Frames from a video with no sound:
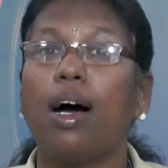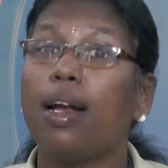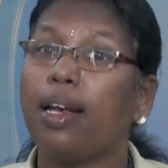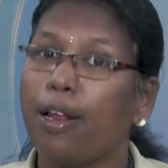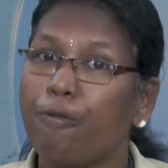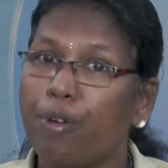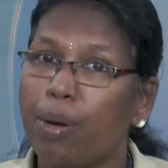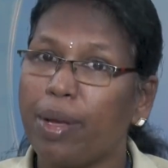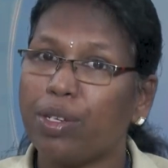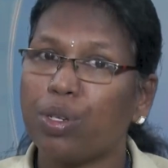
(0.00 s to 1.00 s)
and
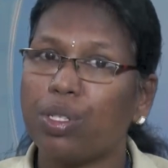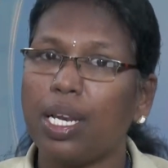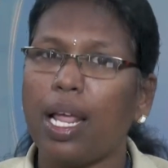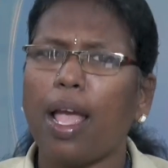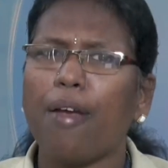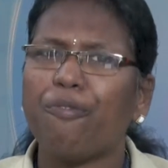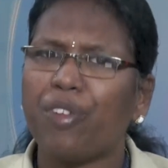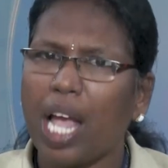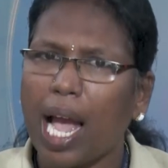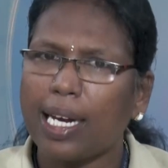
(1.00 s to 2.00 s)
information in
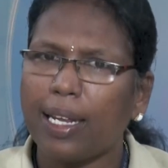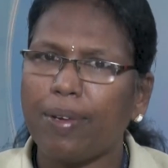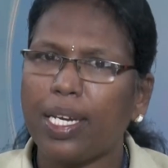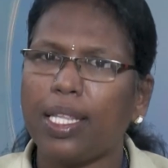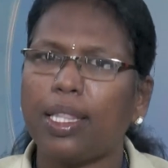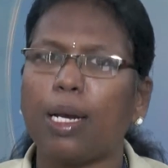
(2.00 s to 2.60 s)
every activity